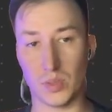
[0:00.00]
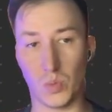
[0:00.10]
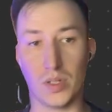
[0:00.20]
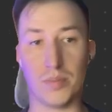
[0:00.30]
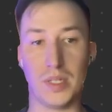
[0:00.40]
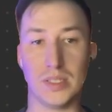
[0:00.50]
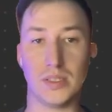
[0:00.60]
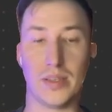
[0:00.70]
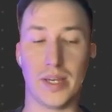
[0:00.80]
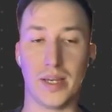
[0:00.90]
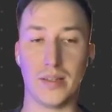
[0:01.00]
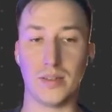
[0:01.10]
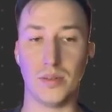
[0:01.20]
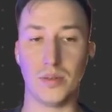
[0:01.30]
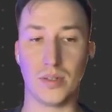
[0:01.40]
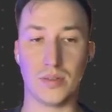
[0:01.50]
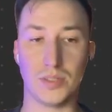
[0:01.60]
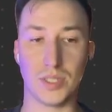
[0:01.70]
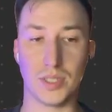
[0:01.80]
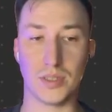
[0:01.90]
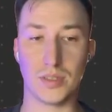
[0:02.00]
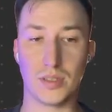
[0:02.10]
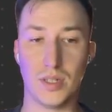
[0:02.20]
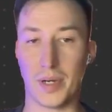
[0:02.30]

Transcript: What it means that you can just